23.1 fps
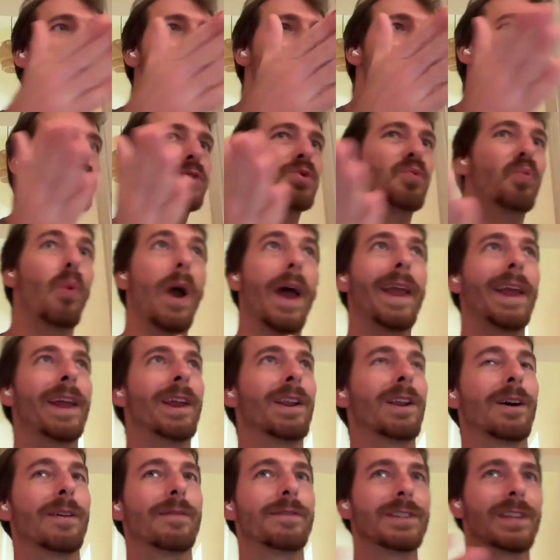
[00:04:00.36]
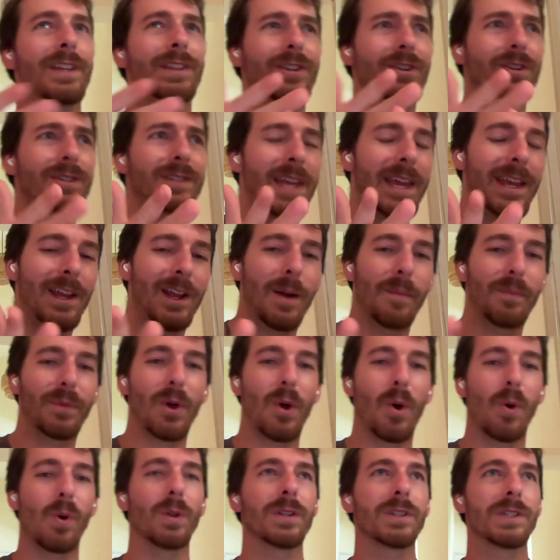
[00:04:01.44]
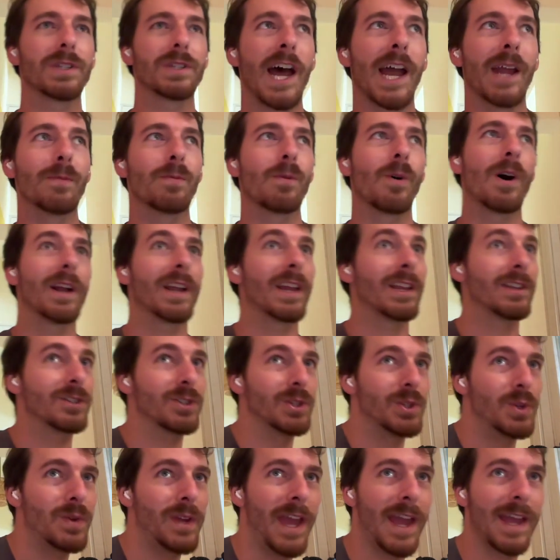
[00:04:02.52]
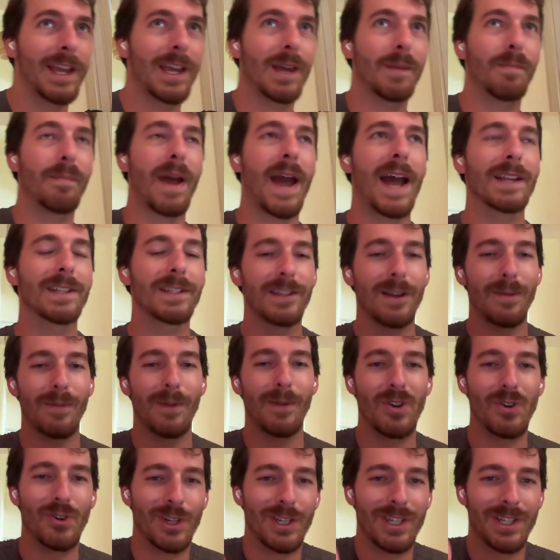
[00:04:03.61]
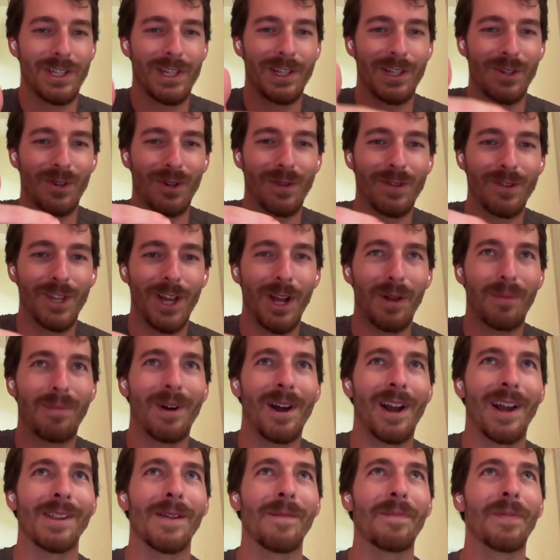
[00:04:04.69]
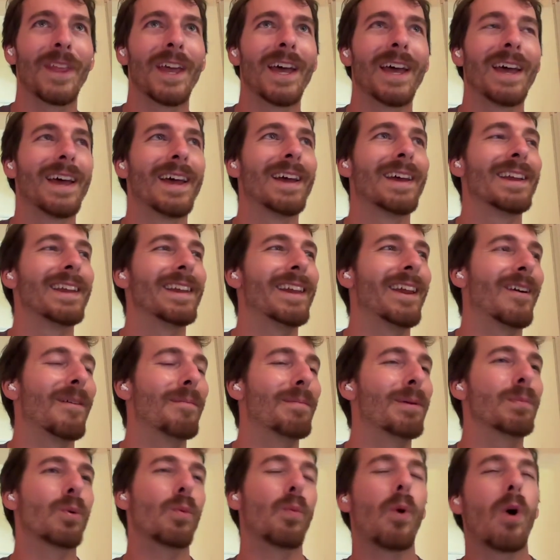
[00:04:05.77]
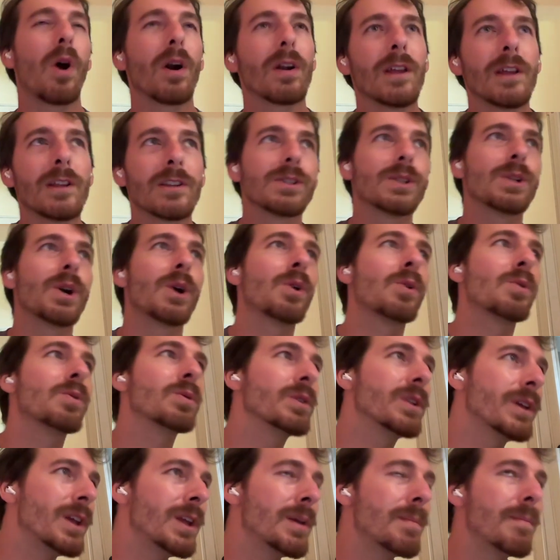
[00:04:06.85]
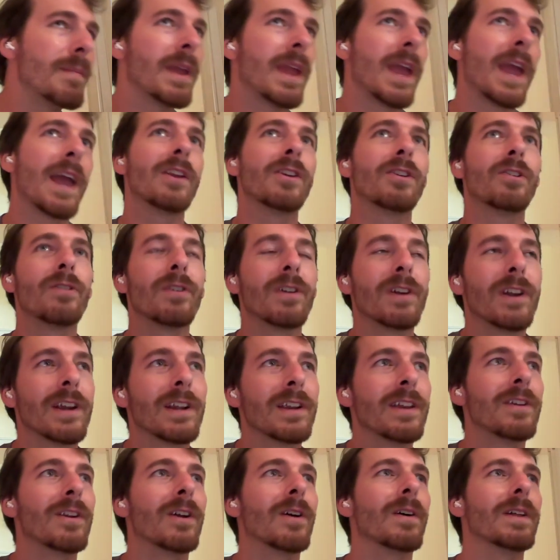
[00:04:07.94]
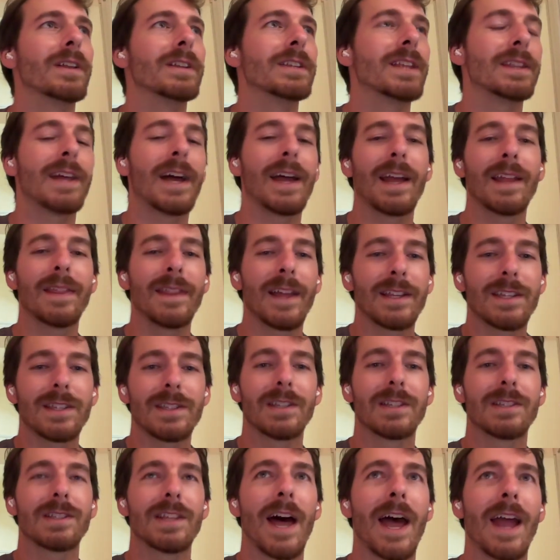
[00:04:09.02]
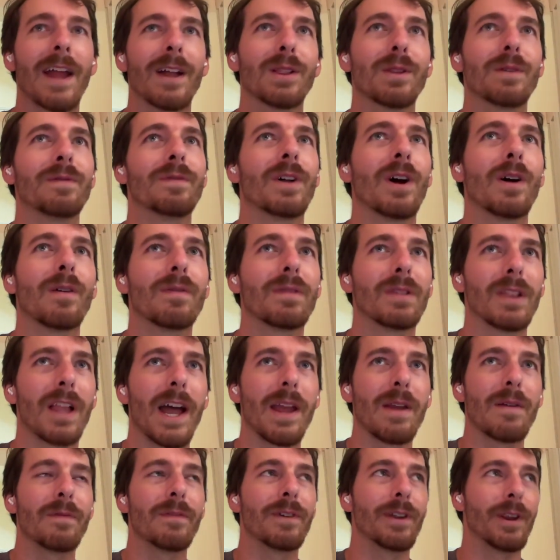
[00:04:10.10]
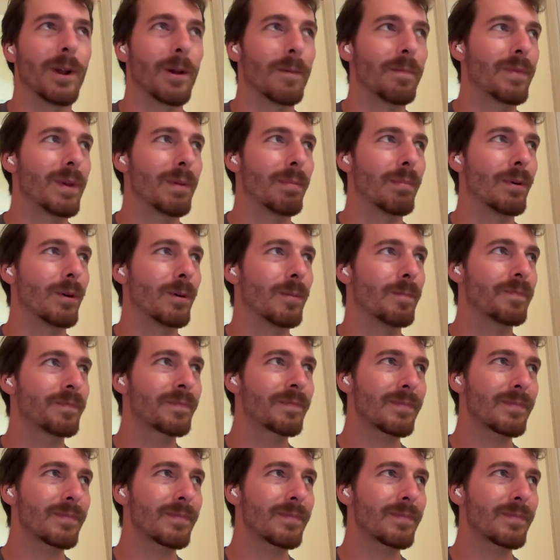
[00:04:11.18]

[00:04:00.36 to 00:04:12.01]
sway enough so that they're taking up the whole sidewalk and so you can't get past them and you're just sort of stuck behind them. People walking slowly, meandering, and that's the style of life, people